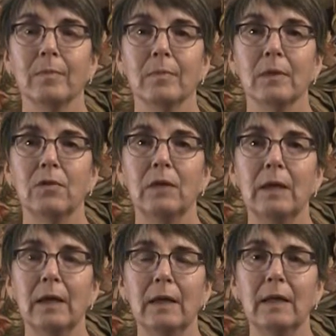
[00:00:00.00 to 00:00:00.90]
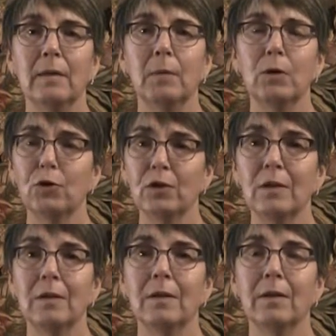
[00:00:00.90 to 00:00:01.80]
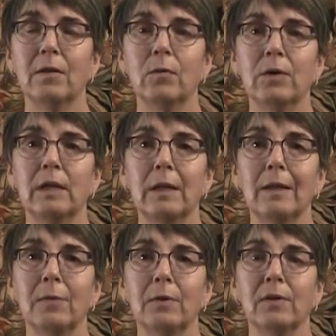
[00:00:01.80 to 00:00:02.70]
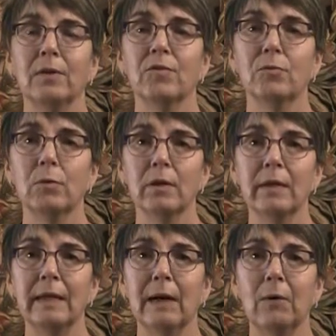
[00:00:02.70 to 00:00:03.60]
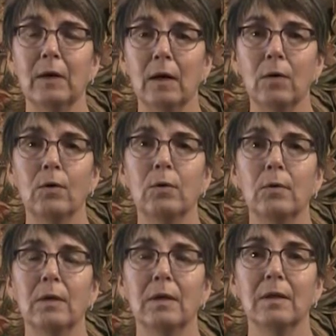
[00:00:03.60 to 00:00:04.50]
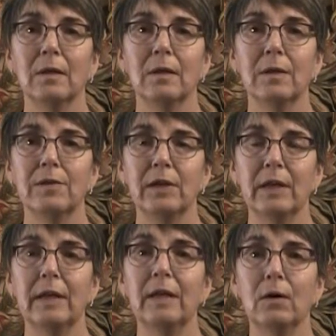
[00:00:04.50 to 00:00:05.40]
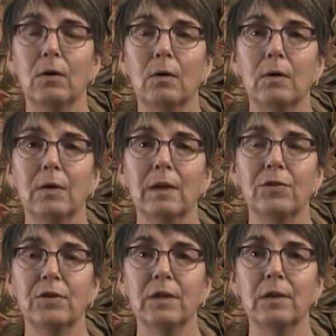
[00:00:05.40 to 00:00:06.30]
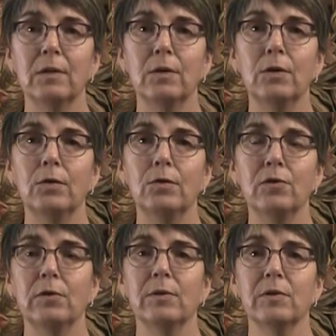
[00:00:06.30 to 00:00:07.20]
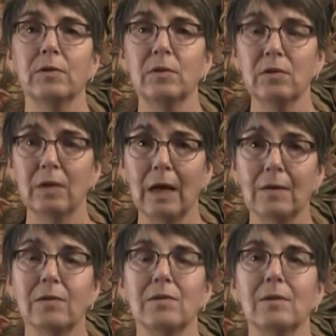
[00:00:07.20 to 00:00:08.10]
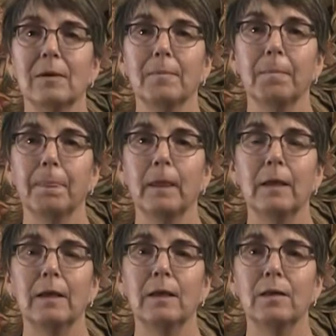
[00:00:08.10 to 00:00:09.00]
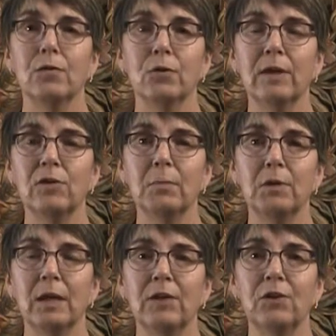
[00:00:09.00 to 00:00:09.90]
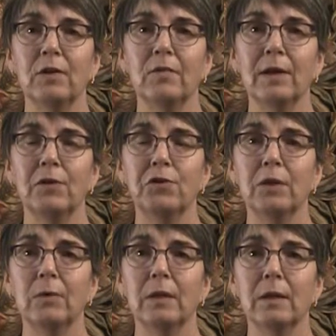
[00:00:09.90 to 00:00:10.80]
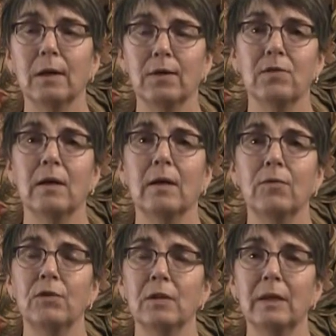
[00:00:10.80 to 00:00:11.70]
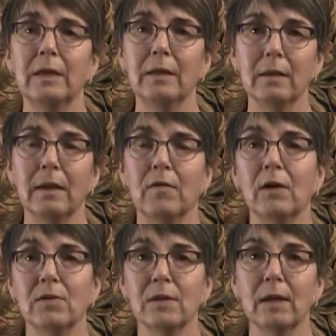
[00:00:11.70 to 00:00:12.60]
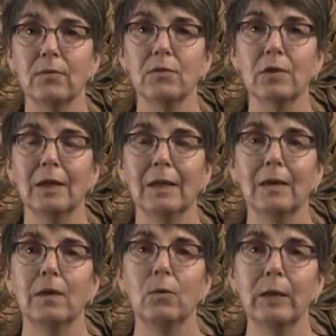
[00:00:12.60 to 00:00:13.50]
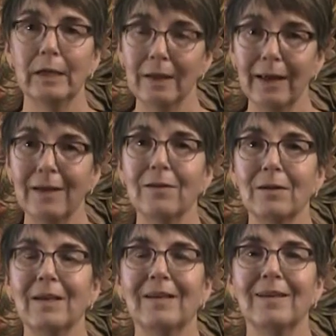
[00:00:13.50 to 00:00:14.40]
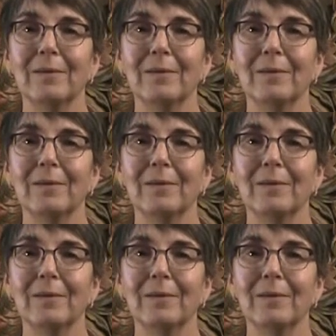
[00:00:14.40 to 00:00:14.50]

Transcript: See, any emotion that we're dealing with that's really our own to heal and to use to assist us in the transmutation of energy within ourselves and the healing of ourselves, we can handle it.